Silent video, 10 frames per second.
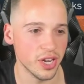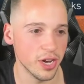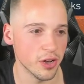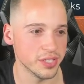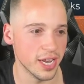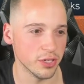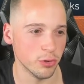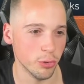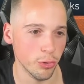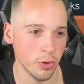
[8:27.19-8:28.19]
So he goes down
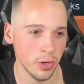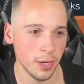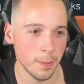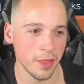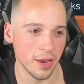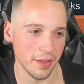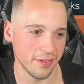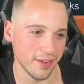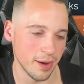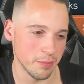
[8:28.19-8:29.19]
2, but then at
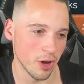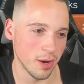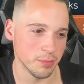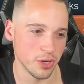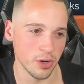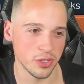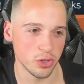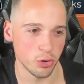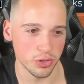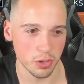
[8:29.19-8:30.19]
the same time, so does
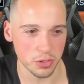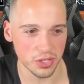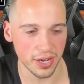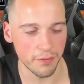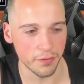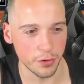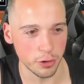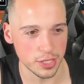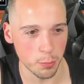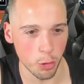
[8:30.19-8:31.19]
Scoot. So we're just going to have a
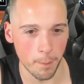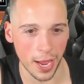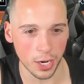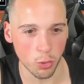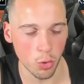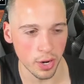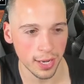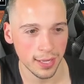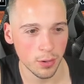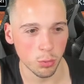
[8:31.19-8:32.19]
very small backcourt.
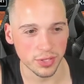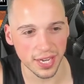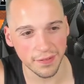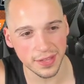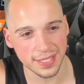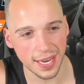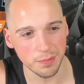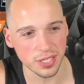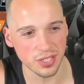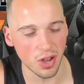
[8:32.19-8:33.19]
We'll see if this
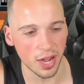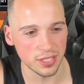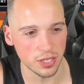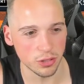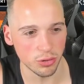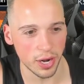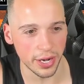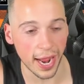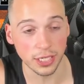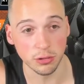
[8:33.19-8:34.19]
team decides to
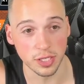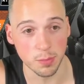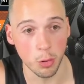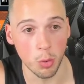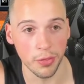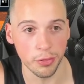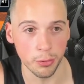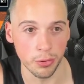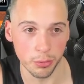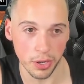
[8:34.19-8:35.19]
trade actually a small 1
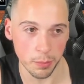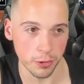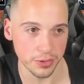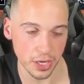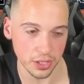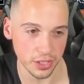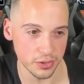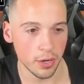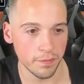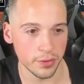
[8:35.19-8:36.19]
through 3 because RJ,
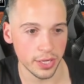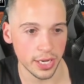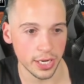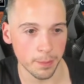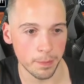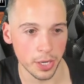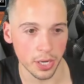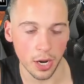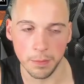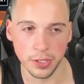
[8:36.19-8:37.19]
hopefully he can pick it up.